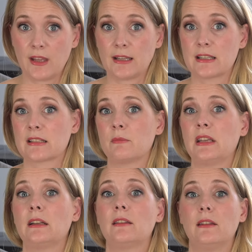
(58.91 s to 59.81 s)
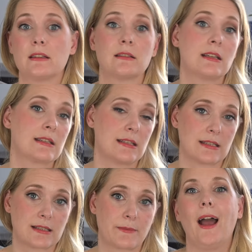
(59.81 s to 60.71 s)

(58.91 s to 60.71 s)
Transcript: that doesn't mean it doesn't exist.